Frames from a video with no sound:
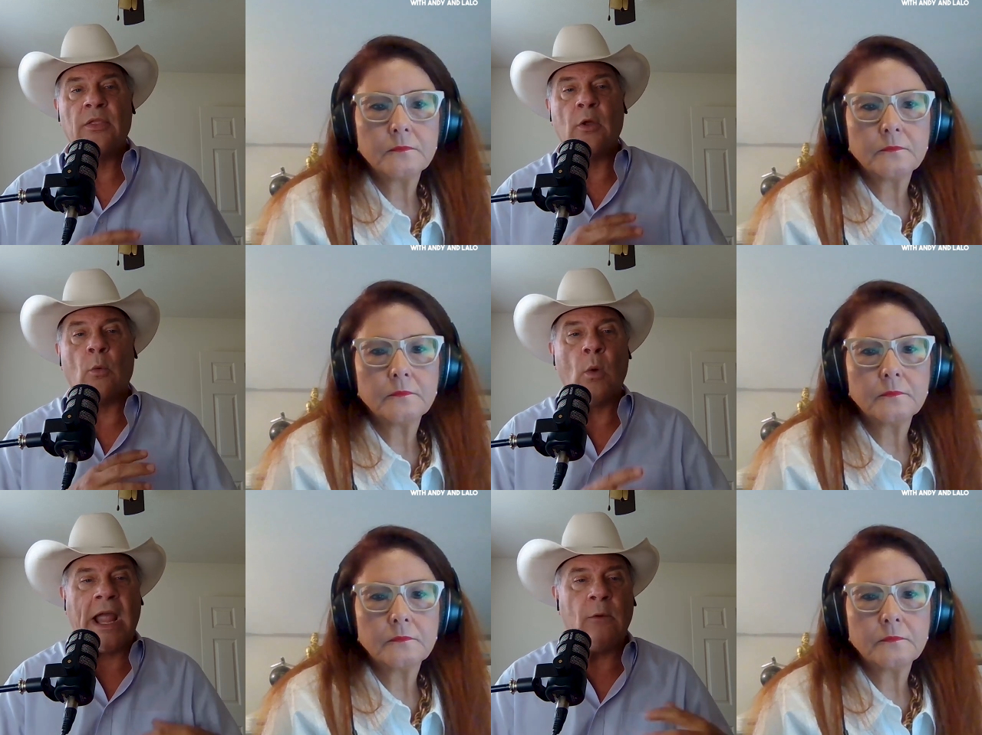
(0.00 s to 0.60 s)
Speaker 1: the
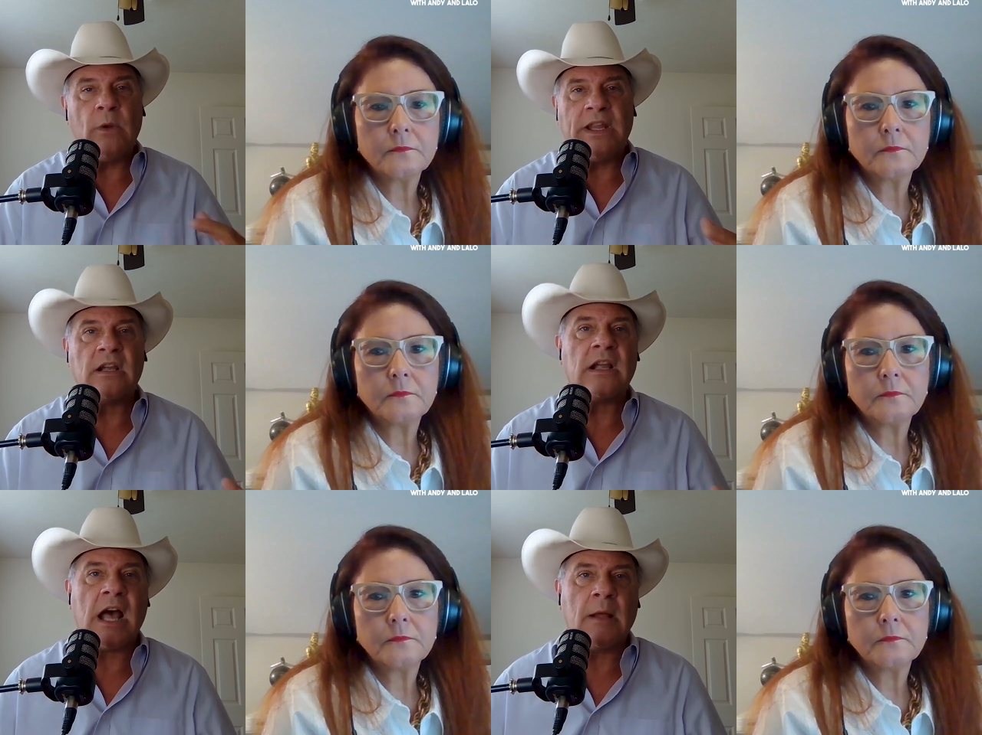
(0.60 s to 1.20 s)
way we
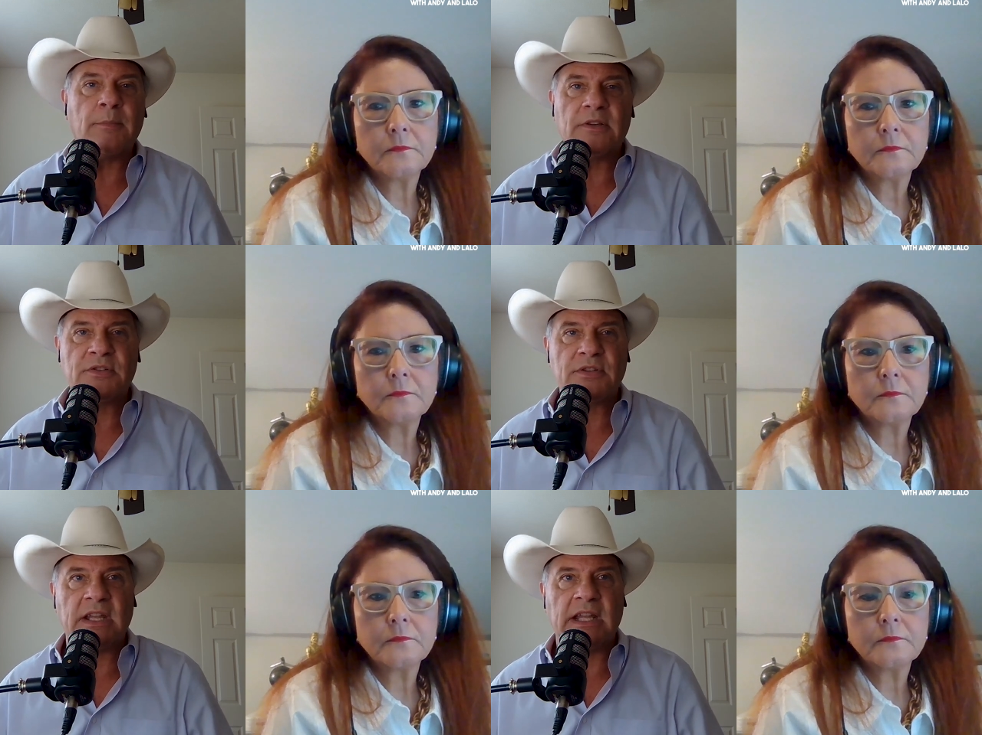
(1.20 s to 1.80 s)

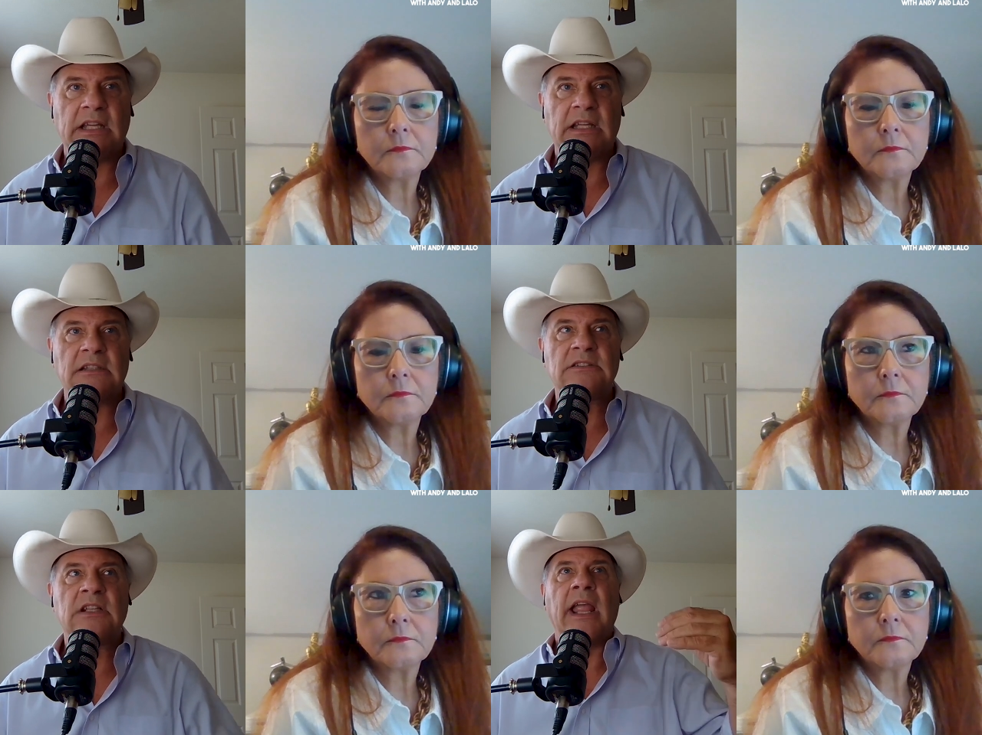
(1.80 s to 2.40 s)
accomplished
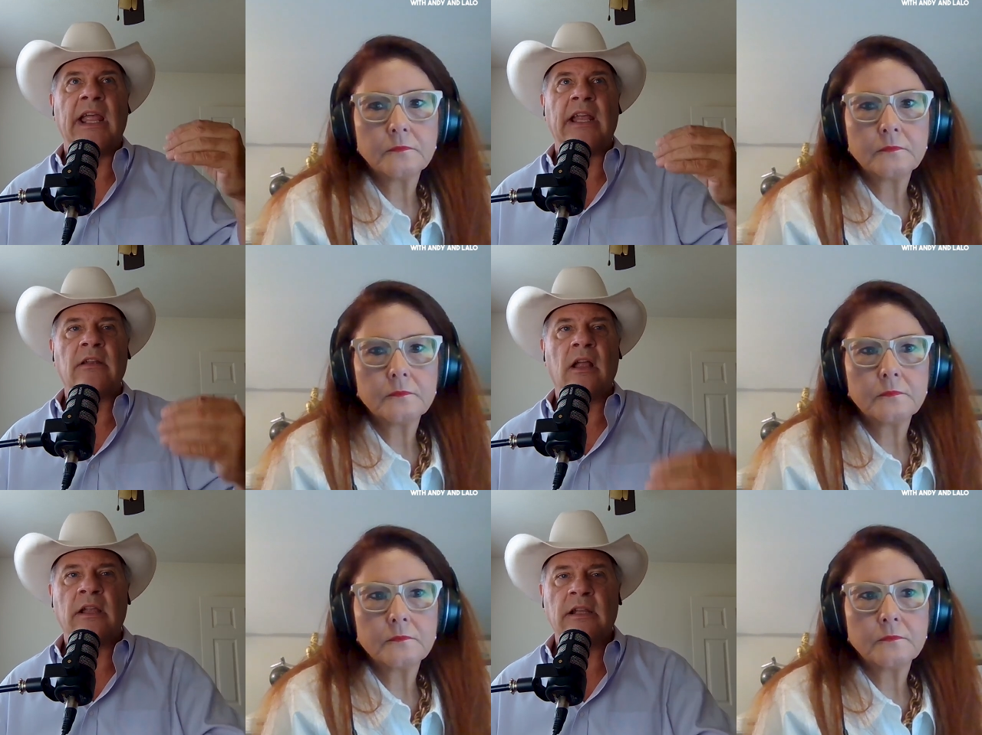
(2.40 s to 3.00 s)
things and
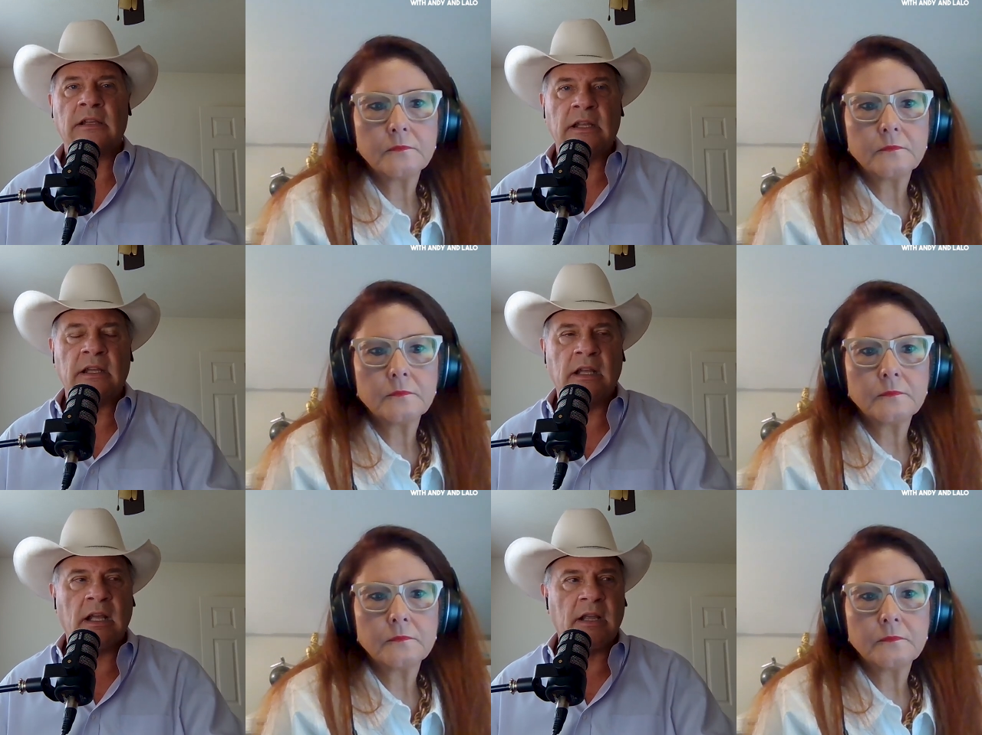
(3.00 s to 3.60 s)
and
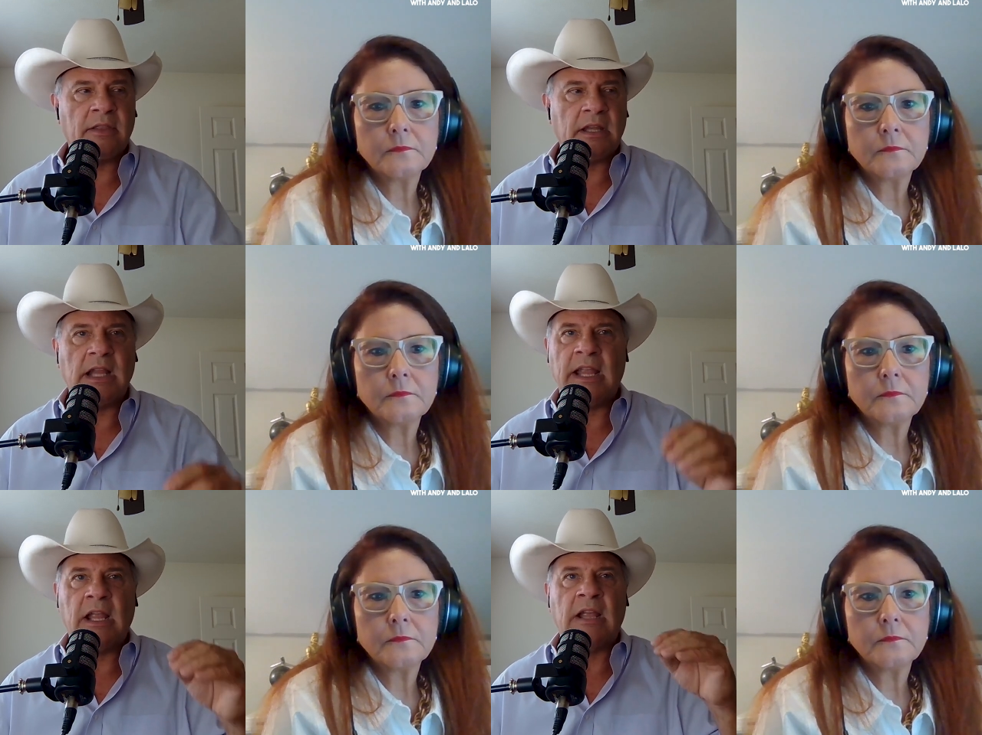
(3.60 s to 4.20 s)
the uh, thing
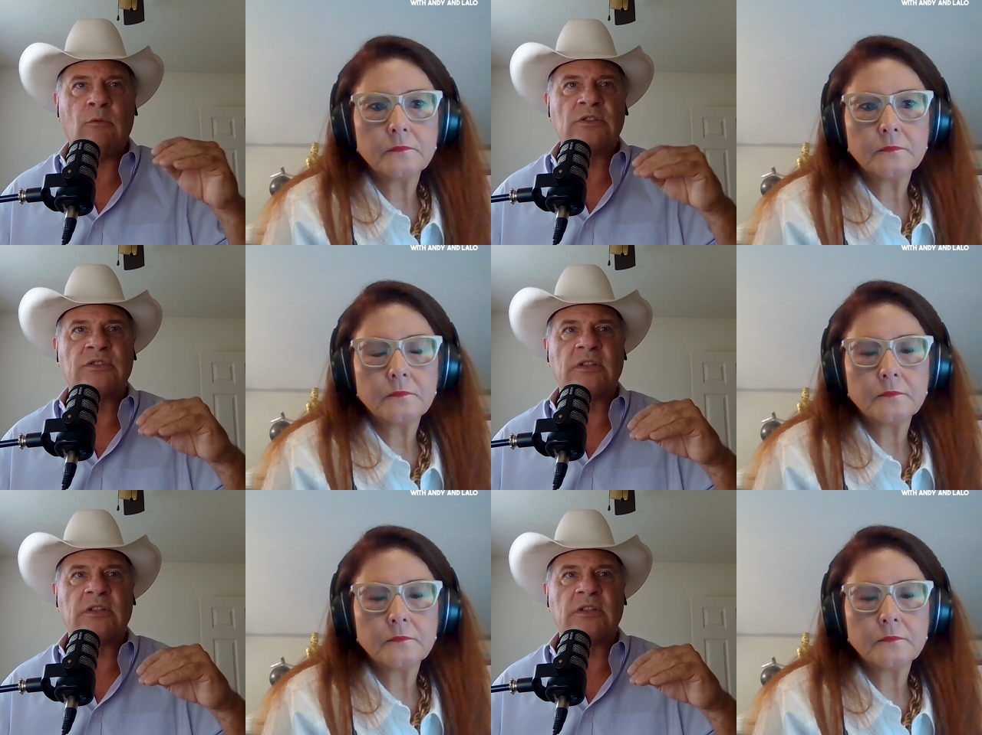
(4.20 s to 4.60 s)
it, it, was